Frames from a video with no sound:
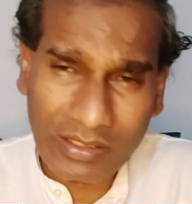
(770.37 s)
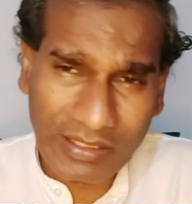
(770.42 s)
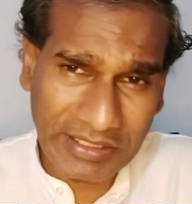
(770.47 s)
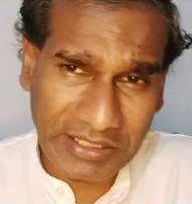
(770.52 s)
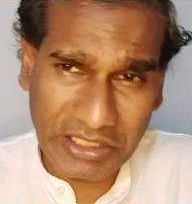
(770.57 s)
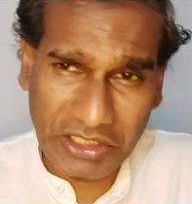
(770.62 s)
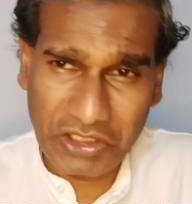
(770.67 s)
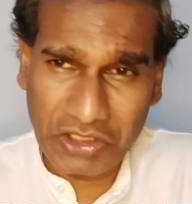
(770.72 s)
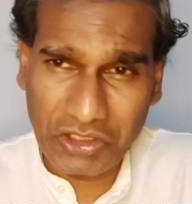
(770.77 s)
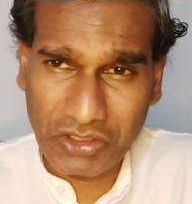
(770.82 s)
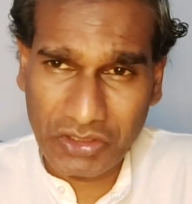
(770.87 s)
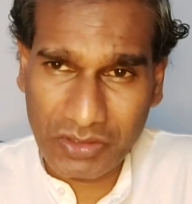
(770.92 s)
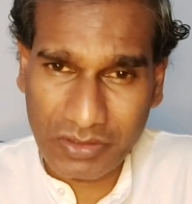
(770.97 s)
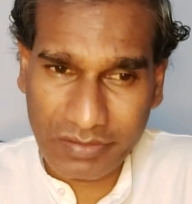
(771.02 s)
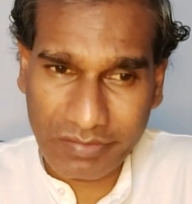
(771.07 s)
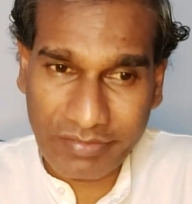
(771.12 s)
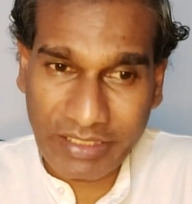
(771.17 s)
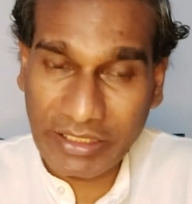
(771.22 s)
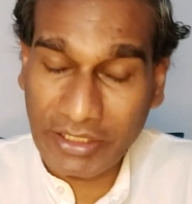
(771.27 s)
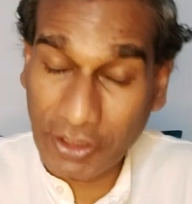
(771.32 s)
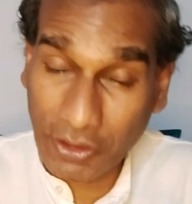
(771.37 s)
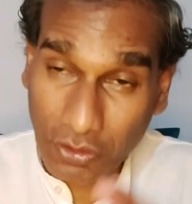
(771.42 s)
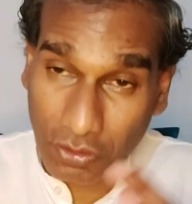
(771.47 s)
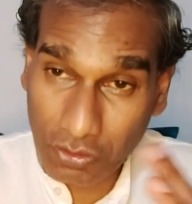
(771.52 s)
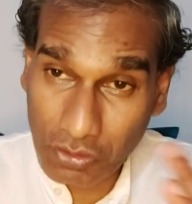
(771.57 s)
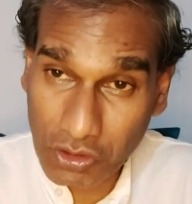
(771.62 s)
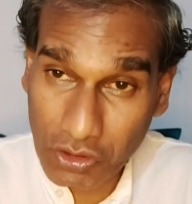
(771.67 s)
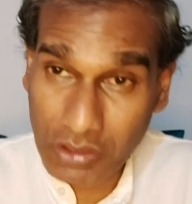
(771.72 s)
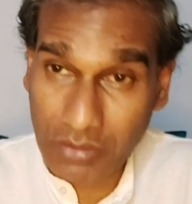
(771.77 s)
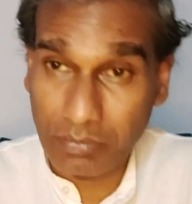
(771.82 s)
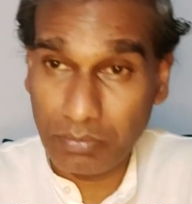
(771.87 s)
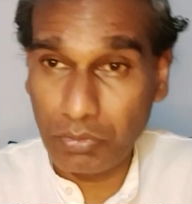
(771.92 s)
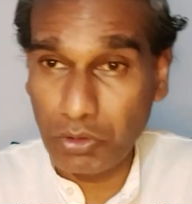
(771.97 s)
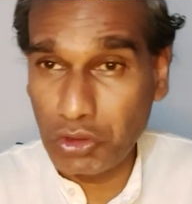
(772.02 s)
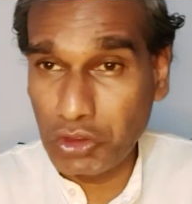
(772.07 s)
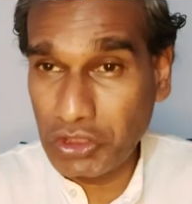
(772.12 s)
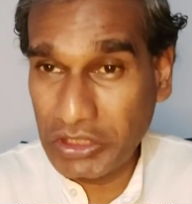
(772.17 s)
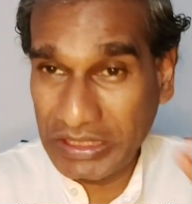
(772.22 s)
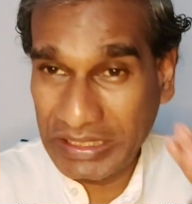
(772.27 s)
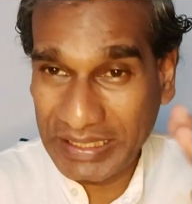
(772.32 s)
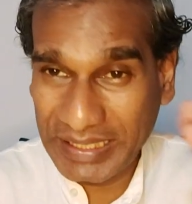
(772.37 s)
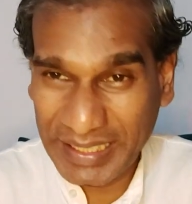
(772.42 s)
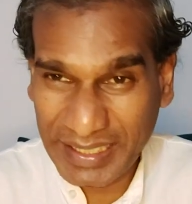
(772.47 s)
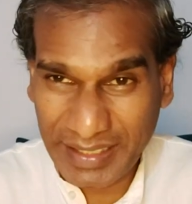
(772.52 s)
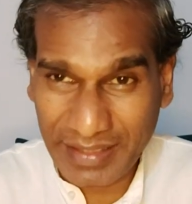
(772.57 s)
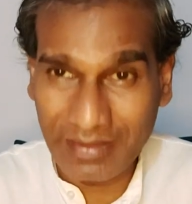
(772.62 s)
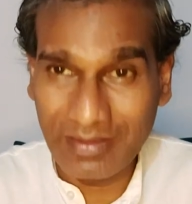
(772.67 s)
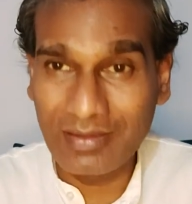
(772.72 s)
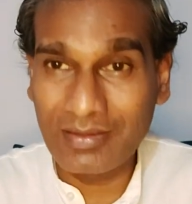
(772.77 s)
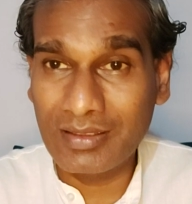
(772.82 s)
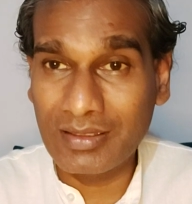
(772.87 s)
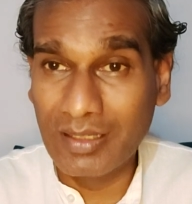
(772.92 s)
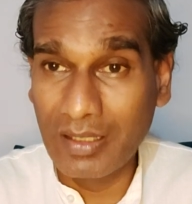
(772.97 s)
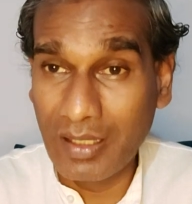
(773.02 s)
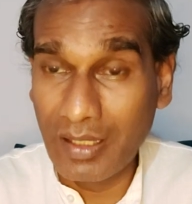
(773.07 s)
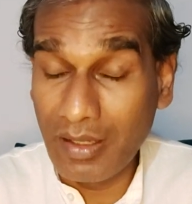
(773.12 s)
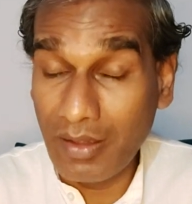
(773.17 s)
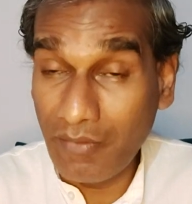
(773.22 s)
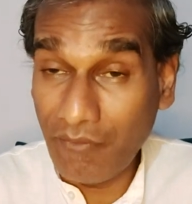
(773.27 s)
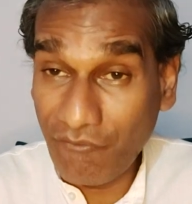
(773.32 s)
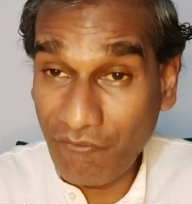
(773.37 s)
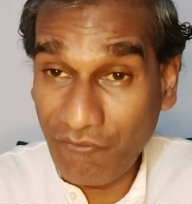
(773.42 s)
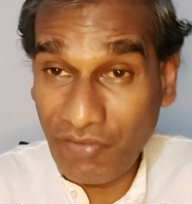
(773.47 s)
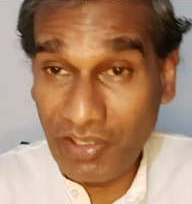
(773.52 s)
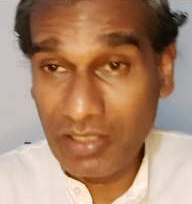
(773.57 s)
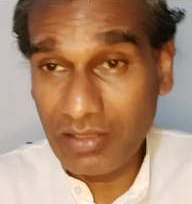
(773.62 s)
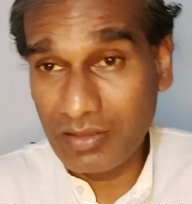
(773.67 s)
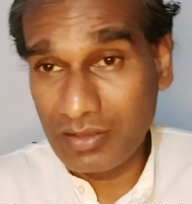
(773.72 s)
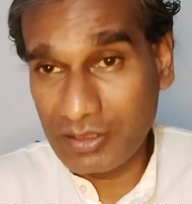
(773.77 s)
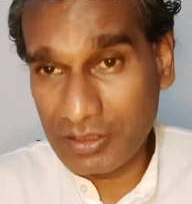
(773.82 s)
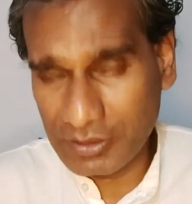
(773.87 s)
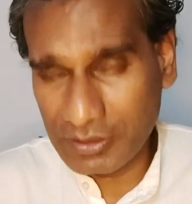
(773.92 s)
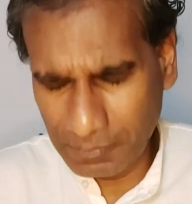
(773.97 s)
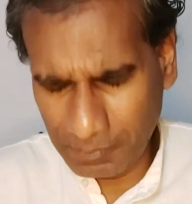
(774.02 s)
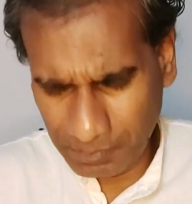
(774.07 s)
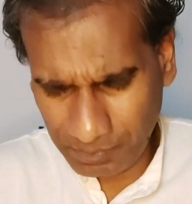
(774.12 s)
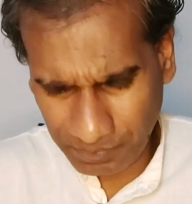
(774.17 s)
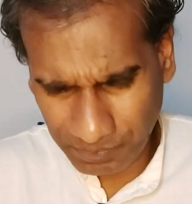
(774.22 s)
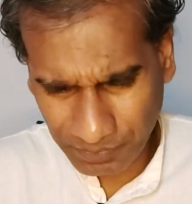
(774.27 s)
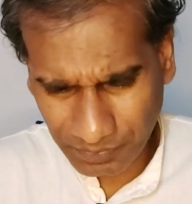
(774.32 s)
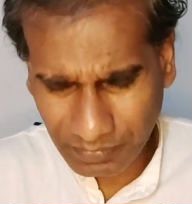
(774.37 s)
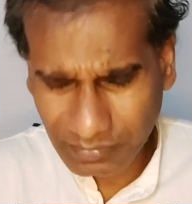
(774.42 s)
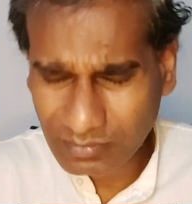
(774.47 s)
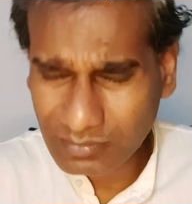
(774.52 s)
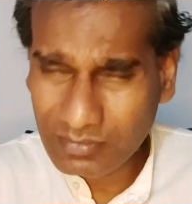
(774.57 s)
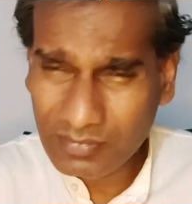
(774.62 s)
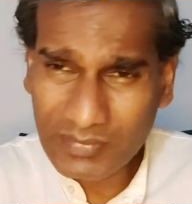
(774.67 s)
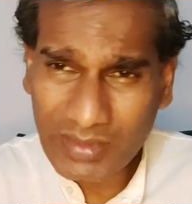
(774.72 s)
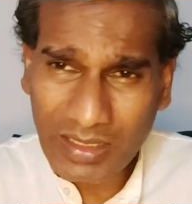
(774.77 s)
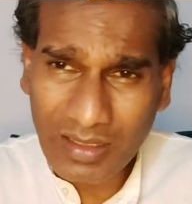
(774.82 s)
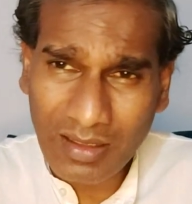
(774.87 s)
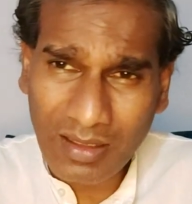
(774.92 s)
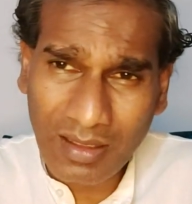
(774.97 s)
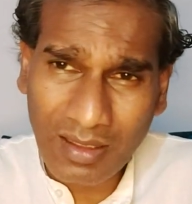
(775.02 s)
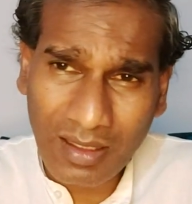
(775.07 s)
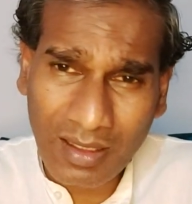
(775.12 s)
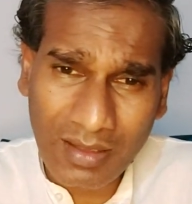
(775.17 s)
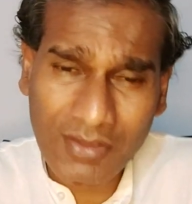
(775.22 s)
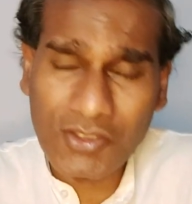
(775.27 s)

That includes beauty, health, wealth, and so on.